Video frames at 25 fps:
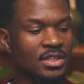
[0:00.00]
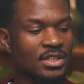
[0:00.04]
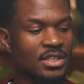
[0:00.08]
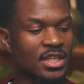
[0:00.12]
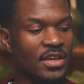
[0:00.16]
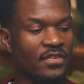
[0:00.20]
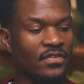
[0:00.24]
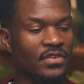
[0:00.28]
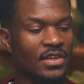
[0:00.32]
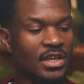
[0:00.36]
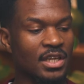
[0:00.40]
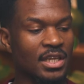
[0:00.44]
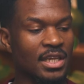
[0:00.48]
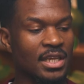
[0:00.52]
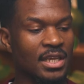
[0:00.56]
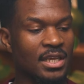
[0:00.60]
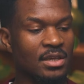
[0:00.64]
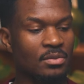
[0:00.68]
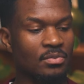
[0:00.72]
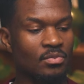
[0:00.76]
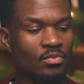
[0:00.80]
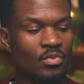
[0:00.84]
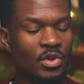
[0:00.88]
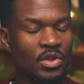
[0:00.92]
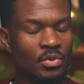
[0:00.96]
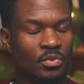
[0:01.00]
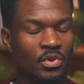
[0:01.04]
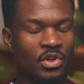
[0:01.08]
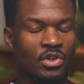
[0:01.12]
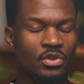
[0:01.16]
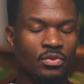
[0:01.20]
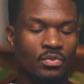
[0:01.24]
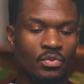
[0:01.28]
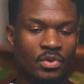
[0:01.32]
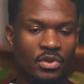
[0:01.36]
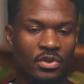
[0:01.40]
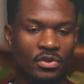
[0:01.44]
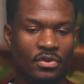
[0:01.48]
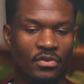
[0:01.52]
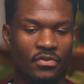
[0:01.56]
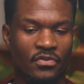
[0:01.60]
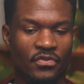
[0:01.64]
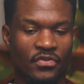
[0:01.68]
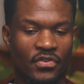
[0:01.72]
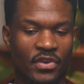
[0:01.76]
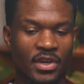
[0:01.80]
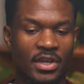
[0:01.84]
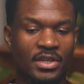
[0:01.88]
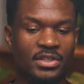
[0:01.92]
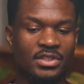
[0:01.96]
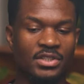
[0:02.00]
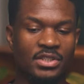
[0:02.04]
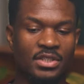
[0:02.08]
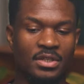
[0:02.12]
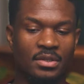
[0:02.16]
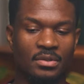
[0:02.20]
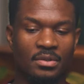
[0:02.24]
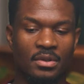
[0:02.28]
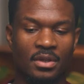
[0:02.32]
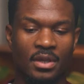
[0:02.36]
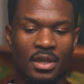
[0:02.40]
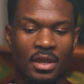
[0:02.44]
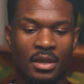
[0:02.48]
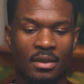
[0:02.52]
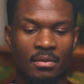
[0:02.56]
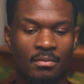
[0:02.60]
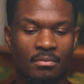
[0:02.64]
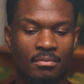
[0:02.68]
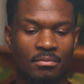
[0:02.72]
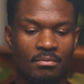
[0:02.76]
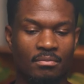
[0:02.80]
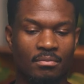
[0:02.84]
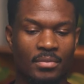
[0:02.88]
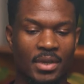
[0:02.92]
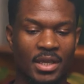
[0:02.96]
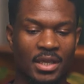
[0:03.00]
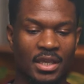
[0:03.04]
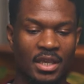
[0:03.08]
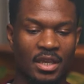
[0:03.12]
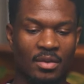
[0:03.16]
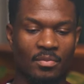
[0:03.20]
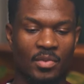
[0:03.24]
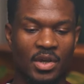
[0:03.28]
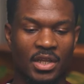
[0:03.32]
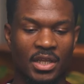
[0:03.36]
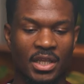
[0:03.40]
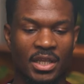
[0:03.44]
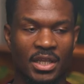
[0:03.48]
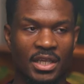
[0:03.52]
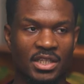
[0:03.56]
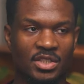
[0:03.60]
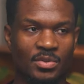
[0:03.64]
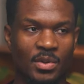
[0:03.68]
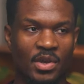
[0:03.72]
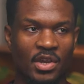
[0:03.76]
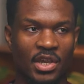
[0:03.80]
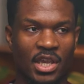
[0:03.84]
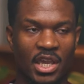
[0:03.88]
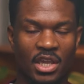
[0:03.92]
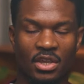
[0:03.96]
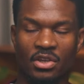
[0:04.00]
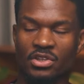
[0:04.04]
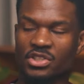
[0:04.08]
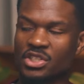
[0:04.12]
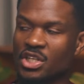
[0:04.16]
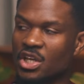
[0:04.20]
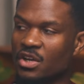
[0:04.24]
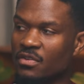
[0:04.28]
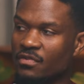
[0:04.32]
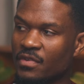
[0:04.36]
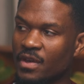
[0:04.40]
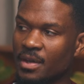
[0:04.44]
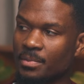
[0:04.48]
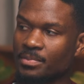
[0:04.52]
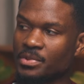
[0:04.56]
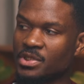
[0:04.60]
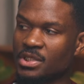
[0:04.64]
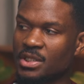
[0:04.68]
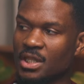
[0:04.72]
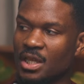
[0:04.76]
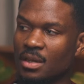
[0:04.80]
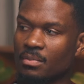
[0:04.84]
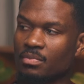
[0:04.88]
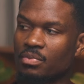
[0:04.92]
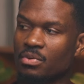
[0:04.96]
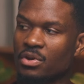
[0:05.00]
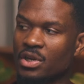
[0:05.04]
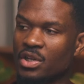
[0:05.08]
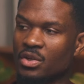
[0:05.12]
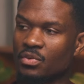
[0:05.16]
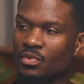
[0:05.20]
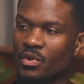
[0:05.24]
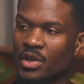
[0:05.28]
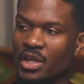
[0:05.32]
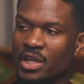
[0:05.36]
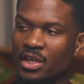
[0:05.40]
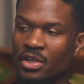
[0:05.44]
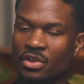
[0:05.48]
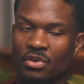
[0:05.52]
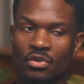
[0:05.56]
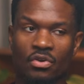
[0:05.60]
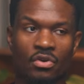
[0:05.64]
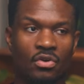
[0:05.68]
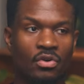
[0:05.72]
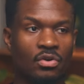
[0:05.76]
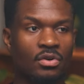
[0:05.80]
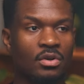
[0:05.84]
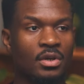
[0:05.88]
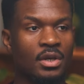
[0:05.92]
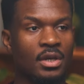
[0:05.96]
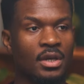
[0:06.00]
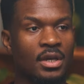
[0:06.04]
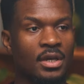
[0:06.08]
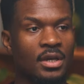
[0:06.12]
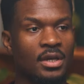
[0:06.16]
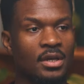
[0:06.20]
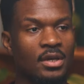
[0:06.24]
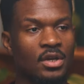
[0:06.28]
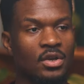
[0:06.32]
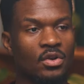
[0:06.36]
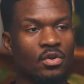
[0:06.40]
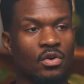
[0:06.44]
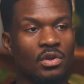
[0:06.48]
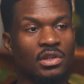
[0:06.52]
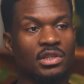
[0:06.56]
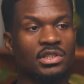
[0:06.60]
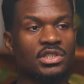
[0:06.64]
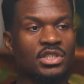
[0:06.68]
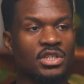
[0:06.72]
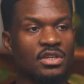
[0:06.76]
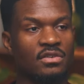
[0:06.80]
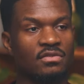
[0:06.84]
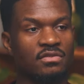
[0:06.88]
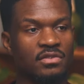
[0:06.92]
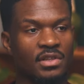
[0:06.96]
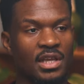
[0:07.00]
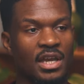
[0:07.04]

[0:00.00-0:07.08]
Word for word: definitely when you're first making money, it's about getting yourself up to that point where your quality of